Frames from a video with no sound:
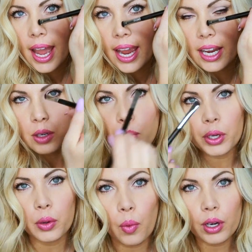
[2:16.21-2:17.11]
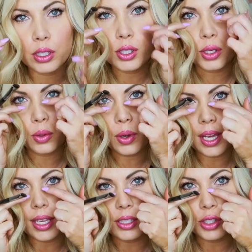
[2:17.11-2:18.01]
and what you want to do
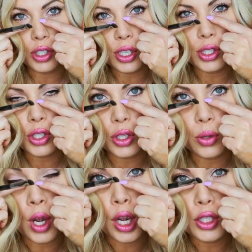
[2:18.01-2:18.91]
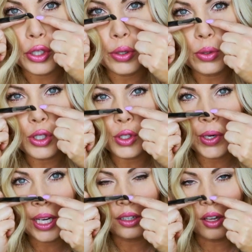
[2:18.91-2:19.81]
is just do two
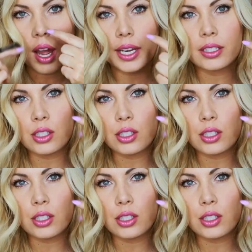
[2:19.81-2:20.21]
straight lines.